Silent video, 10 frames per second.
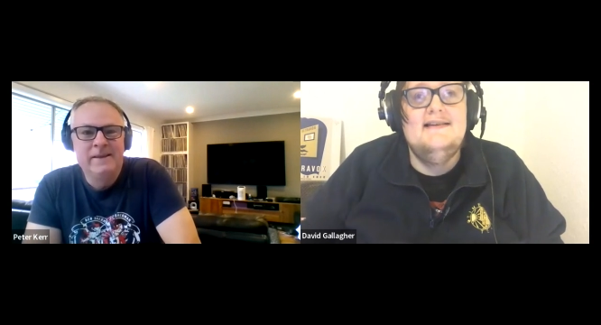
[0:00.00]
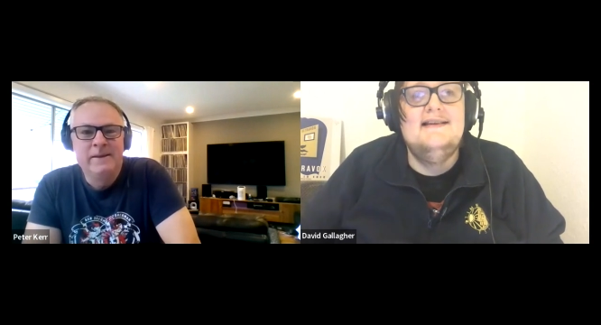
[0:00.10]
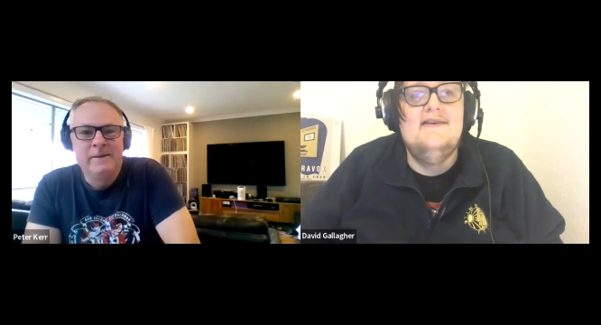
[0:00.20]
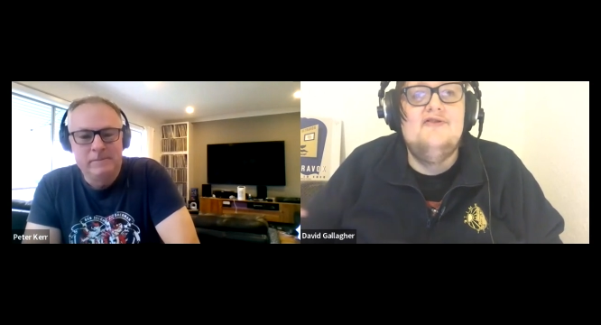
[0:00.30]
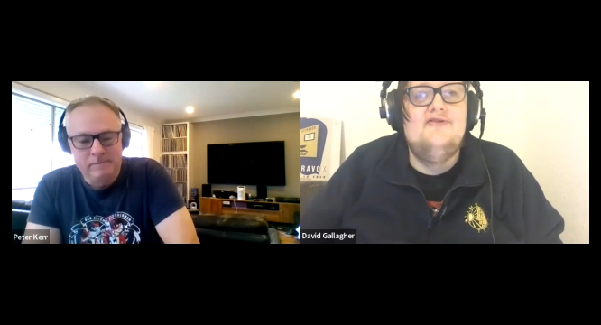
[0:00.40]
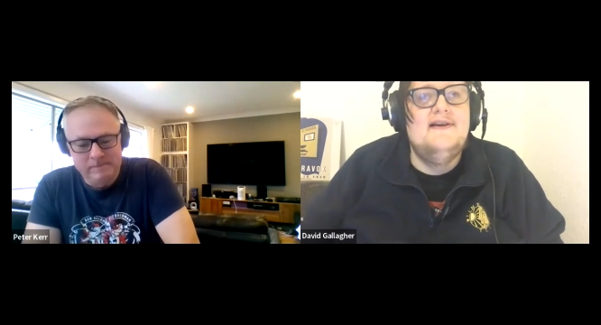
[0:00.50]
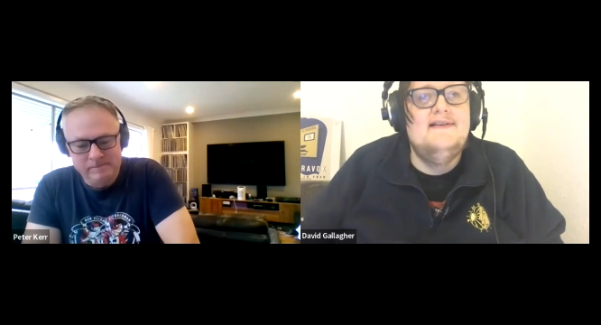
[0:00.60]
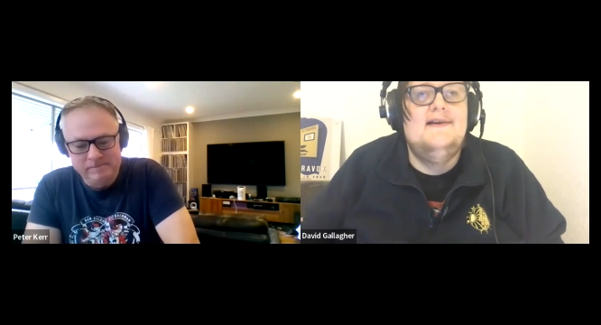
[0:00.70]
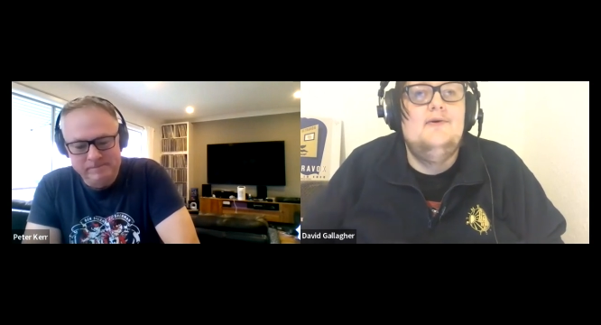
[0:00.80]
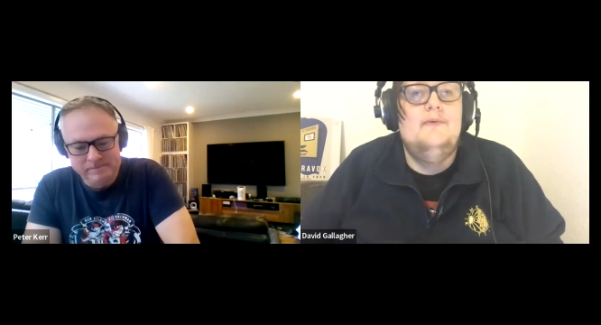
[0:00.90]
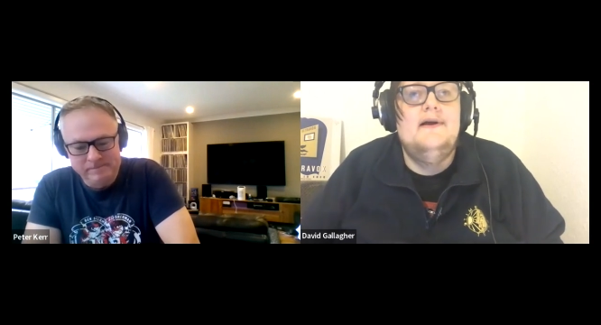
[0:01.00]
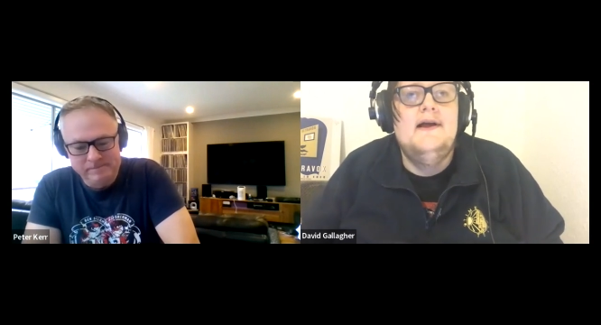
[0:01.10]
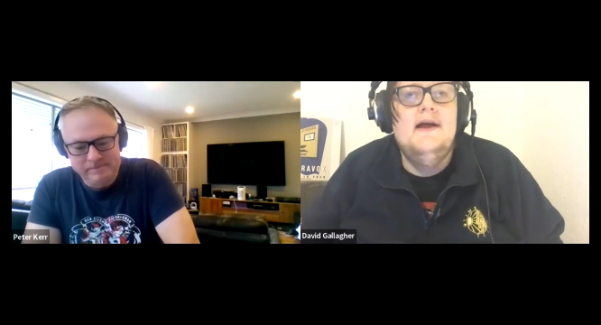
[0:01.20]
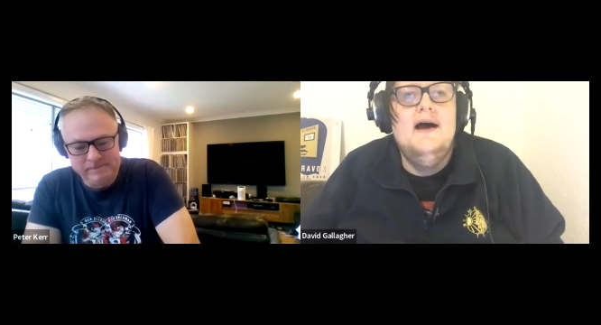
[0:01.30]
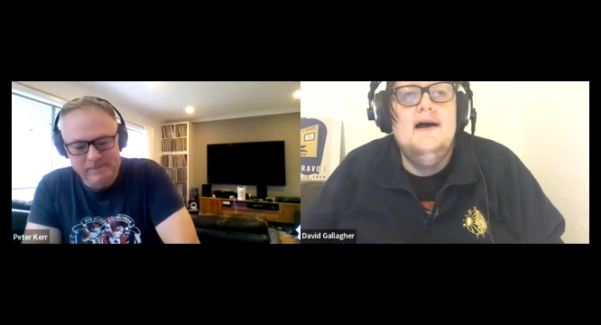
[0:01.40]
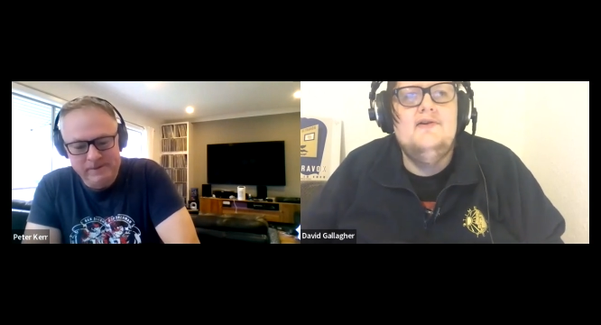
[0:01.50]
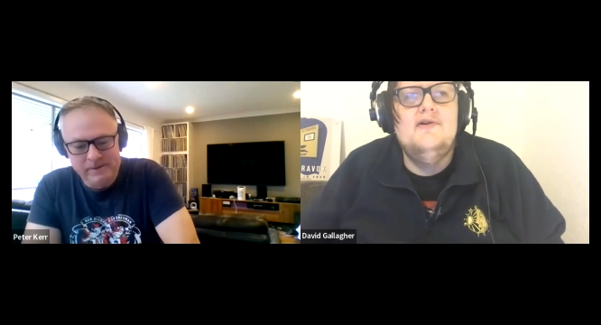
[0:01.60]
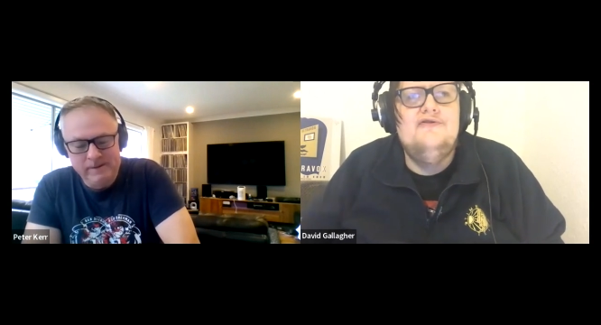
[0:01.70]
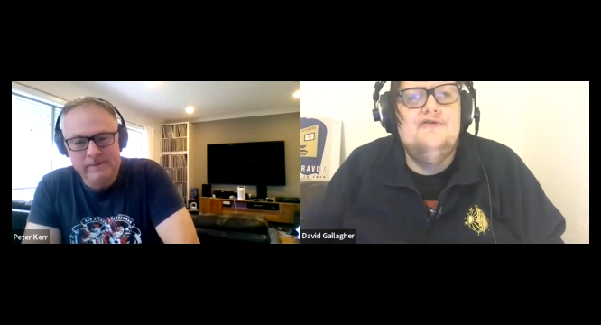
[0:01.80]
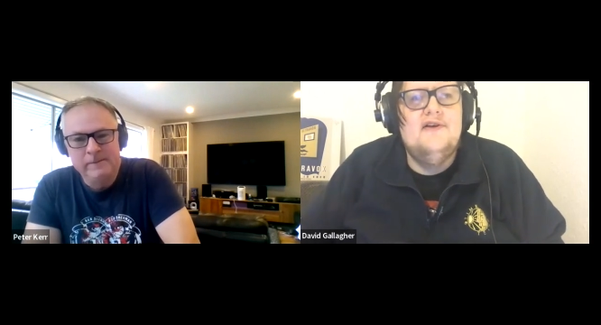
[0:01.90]
Speaker 1: it's never faded away i
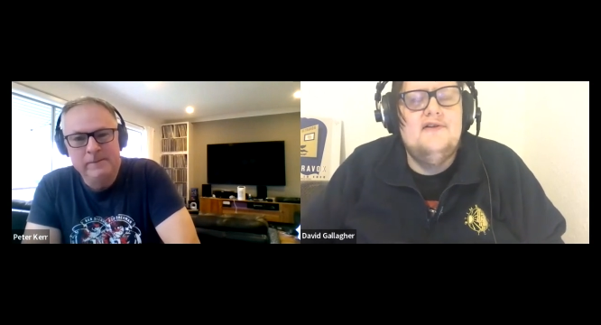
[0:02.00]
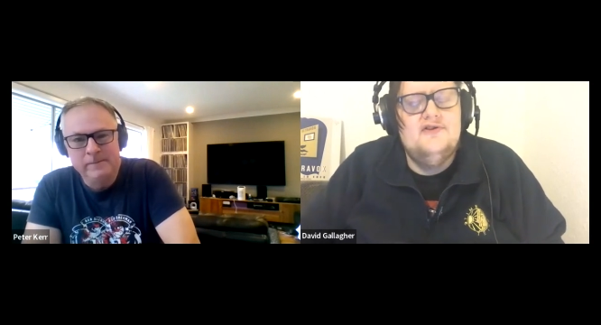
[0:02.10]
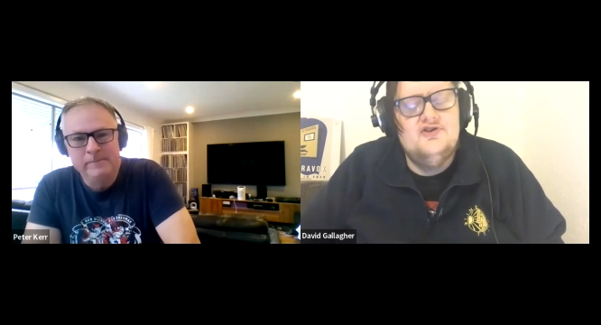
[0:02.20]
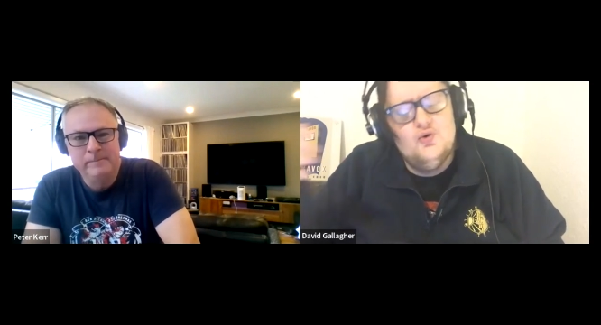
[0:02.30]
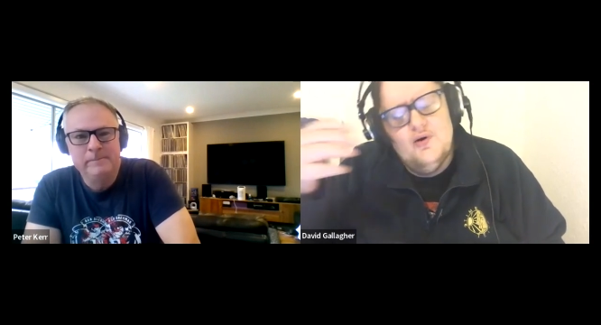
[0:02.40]
don't know if the, the